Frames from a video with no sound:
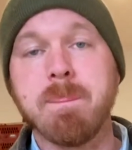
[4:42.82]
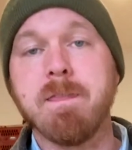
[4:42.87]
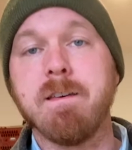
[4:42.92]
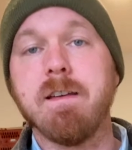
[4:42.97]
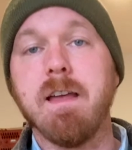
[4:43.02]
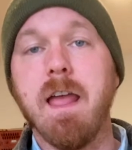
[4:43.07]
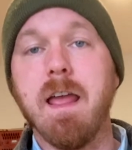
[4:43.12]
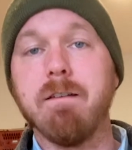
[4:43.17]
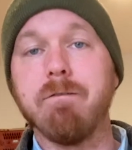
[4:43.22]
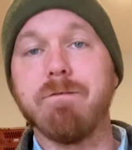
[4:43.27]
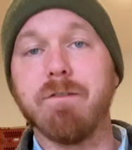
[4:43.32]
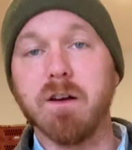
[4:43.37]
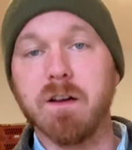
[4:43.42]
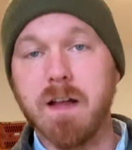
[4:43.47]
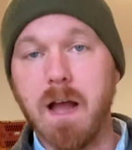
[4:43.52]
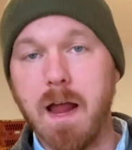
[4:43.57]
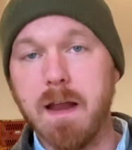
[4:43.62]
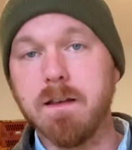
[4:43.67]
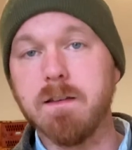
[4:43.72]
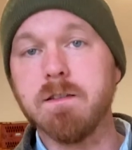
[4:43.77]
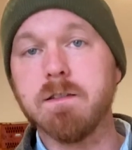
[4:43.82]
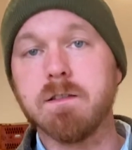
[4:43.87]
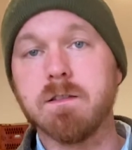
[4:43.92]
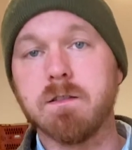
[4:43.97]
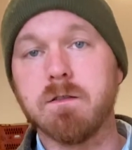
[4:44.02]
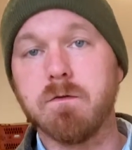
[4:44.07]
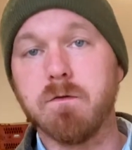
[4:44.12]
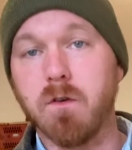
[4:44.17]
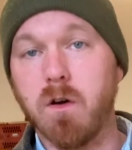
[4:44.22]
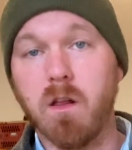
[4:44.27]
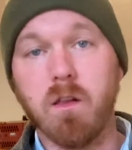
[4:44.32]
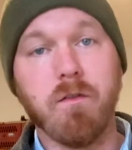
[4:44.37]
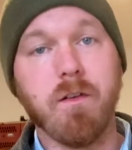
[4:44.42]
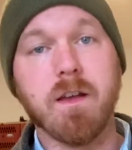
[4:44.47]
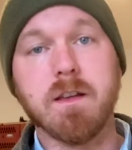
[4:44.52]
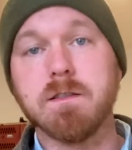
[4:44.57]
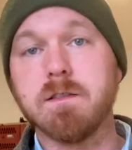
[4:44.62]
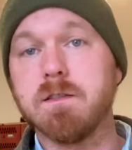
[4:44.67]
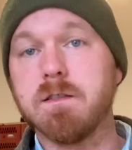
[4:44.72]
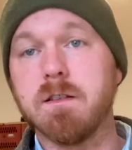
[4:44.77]
and for guidance for all of
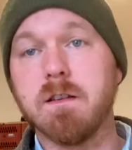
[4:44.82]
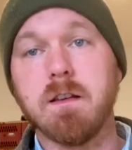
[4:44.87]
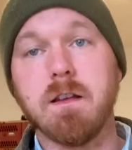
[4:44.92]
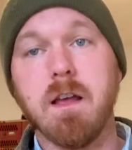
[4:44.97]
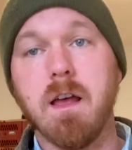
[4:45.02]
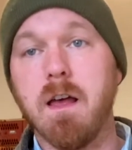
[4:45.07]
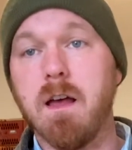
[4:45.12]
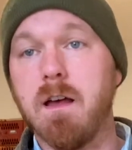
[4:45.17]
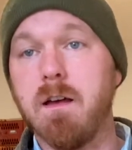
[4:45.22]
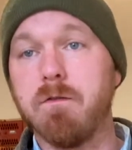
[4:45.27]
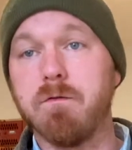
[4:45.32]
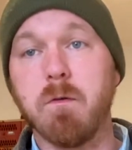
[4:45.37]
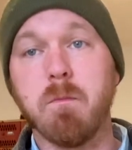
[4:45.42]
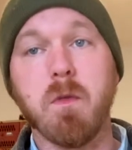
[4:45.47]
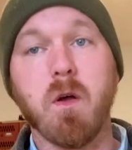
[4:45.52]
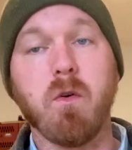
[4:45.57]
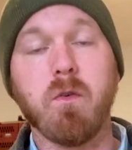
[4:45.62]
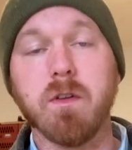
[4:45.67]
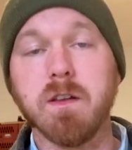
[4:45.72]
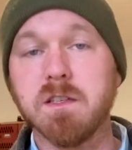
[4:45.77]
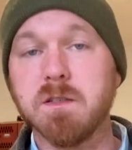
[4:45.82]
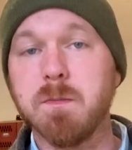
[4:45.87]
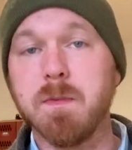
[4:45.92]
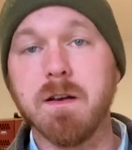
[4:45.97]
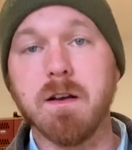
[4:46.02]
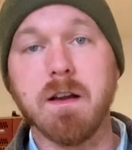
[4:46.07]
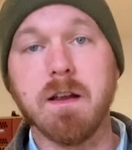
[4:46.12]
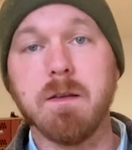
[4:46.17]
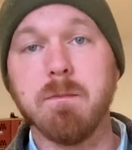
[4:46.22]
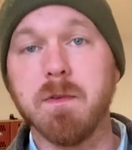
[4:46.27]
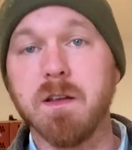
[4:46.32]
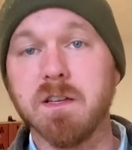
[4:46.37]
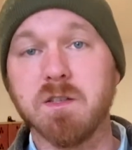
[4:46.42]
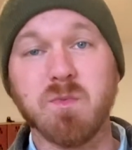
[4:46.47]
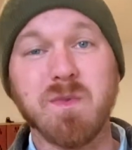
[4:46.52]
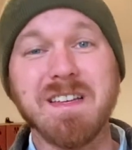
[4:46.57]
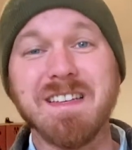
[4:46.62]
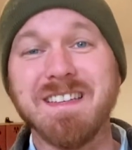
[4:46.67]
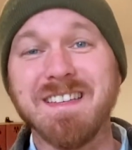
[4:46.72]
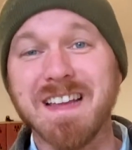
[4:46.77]
us from the Holy Spirit,
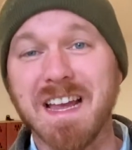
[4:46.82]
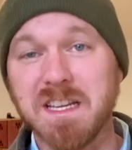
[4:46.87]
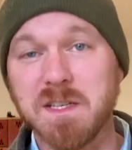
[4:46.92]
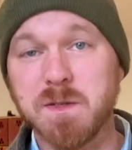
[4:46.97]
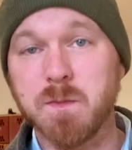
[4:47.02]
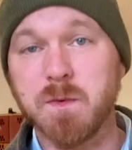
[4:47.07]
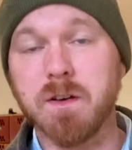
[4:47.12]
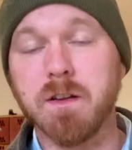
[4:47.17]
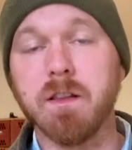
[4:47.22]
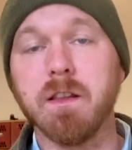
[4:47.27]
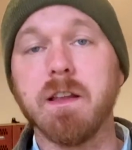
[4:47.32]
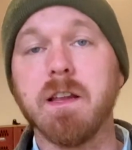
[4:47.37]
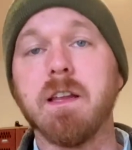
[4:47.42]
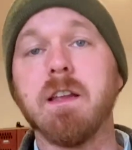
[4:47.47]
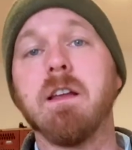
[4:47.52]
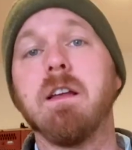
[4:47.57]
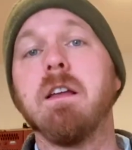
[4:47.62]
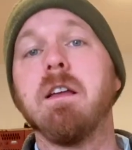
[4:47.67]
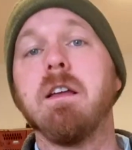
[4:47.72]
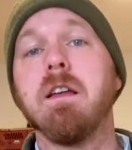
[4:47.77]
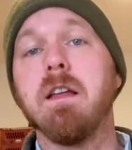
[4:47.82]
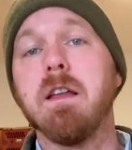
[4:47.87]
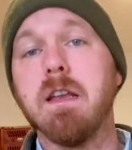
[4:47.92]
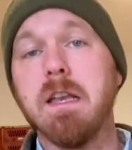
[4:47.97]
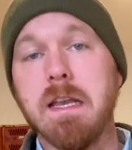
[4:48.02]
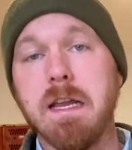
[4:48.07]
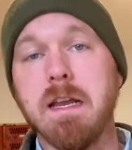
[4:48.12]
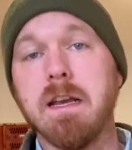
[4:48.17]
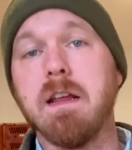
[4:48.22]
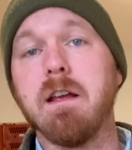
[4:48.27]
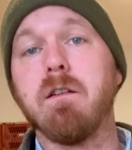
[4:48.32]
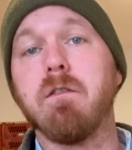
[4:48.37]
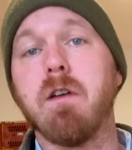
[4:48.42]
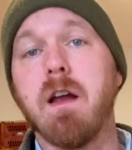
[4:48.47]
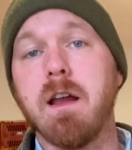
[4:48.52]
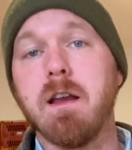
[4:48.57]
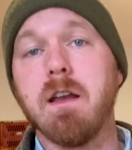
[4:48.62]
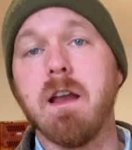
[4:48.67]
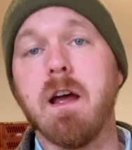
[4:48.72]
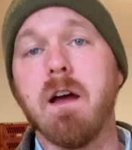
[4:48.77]
because we desperately need it
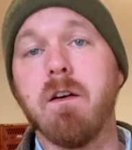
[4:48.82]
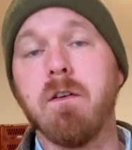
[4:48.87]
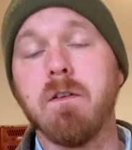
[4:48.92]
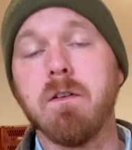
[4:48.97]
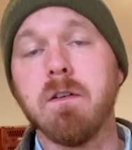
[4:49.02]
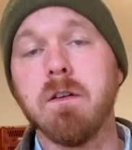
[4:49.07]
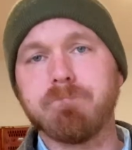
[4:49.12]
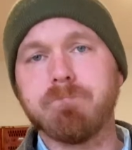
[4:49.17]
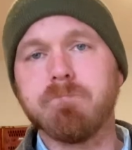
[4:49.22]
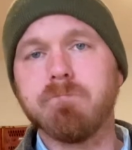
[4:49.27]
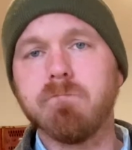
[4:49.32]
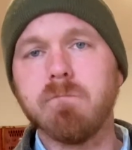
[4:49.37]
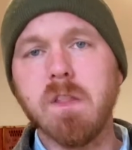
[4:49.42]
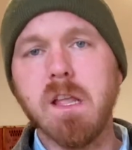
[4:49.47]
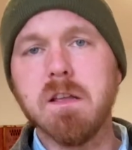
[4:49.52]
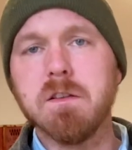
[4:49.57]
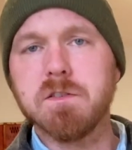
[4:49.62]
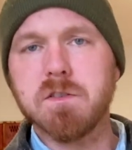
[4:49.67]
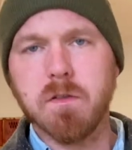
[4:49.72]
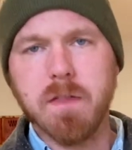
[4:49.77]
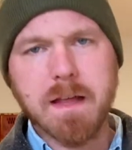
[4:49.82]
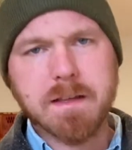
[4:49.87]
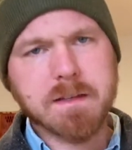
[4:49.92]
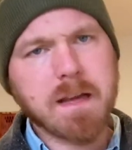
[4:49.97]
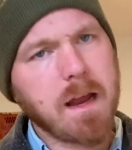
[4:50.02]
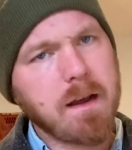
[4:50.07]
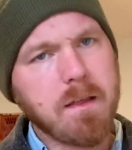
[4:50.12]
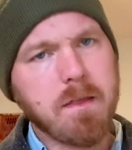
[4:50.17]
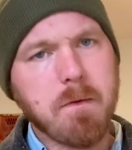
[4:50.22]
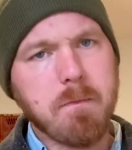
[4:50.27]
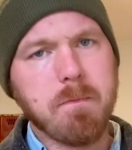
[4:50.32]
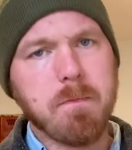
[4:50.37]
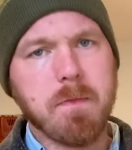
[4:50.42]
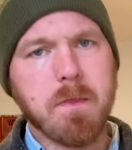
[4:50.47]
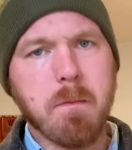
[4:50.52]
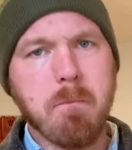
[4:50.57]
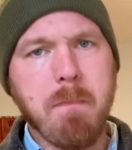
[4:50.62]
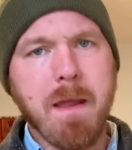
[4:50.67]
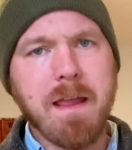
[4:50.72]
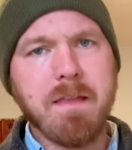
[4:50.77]
right now. So that's kind of
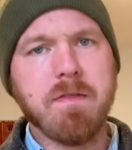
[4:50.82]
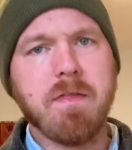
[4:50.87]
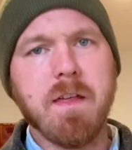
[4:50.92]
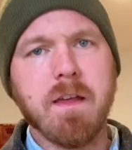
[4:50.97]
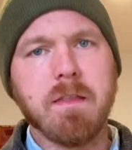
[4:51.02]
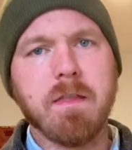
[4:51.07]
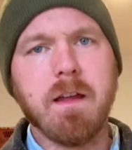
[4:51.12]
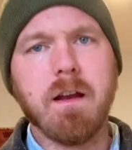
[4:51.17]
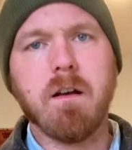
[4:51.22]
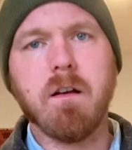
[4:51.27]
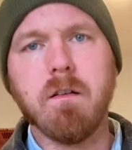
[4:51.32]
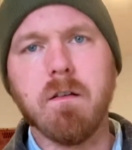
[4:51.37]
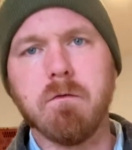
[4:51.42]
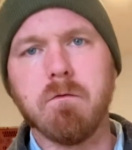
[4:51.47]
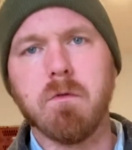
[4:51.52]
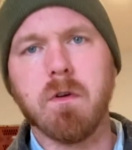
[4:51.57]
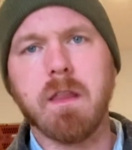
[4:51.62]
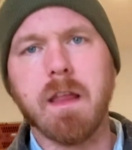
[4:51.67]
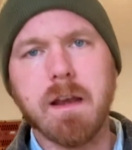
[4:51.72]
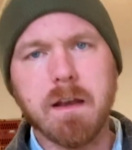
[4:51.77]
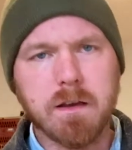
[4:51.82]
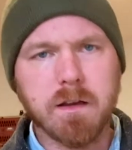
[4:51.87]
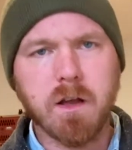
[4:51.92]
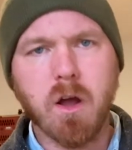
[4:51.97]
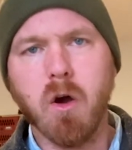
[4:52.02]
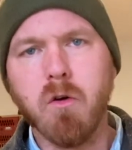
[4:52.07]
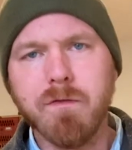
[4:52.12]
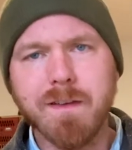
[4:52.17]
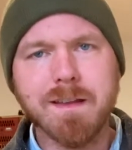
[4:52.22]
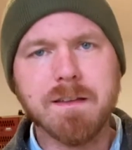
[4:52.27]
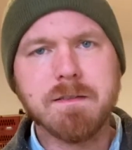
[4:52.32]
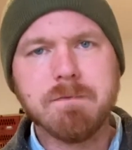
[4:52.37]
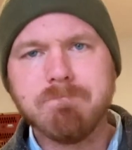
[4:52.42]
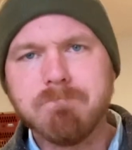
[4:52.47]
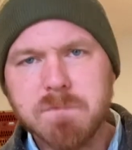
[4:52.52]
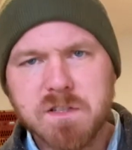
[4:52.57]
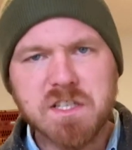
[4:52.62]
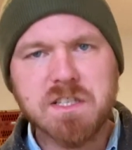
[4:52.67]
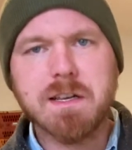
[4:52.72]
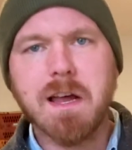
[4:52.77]
the main thing there related to COVID
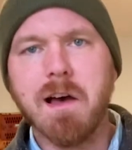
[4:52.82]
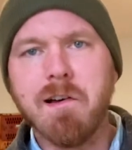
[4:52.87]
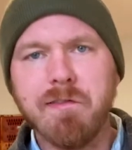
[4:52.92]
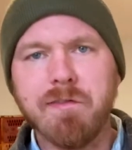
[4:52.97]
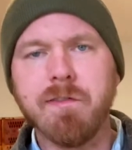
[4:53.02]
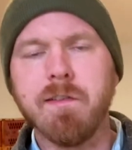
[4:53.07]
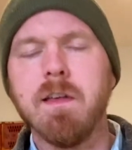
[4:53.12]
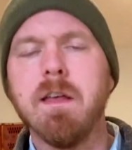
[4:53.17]
stuff.